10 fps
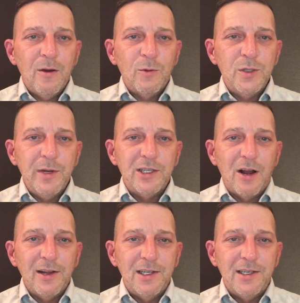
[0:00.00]
which means
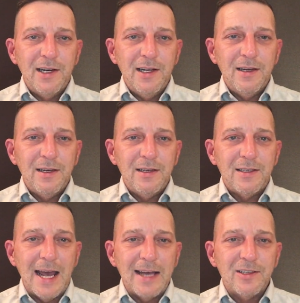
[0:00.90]
all these city
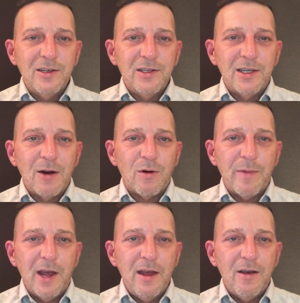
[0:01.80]
taxes that they were
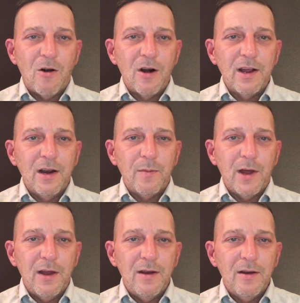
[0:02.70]
paying aren't getting
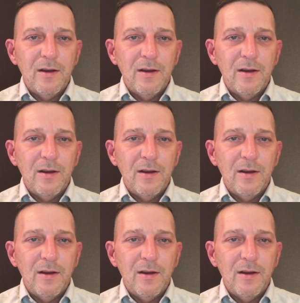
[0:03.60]
paid,